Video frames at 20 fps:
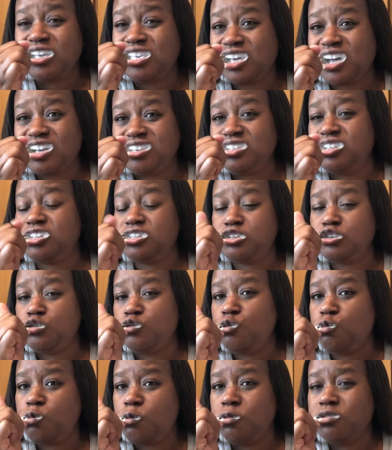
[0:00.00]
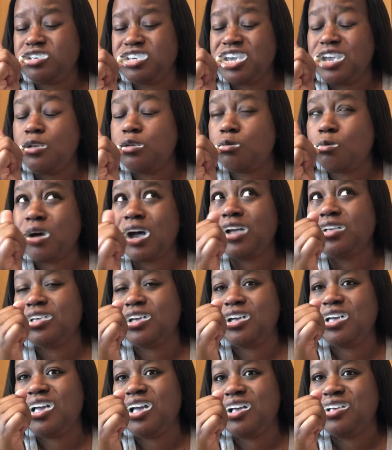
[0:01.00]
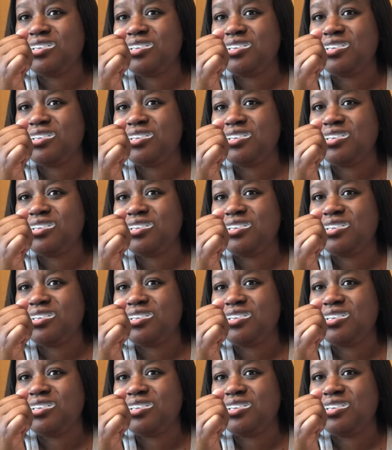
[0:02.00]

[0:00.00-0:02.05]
not just tooth, teeth whitening kits.